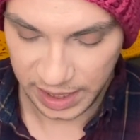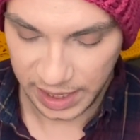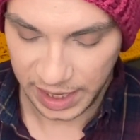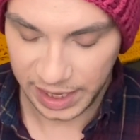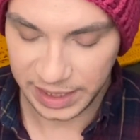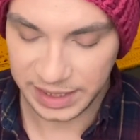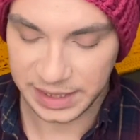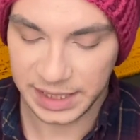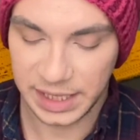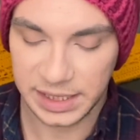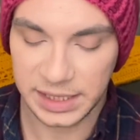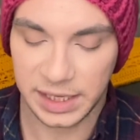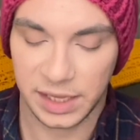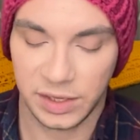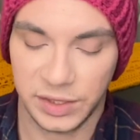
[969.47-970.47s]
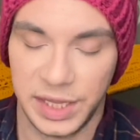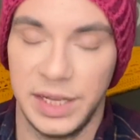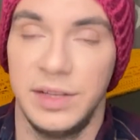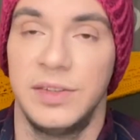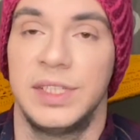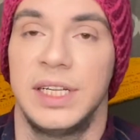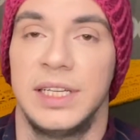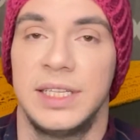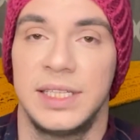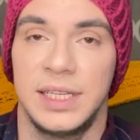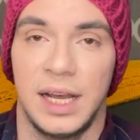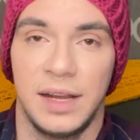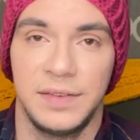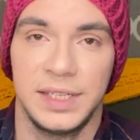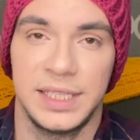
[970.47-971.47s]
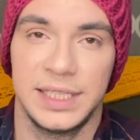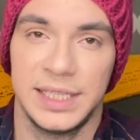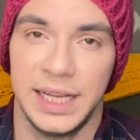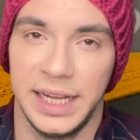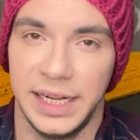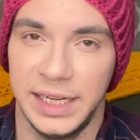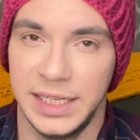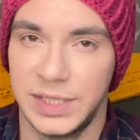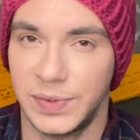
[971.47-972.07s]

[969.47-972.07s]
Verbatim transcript: and it says the color they used is soft sage,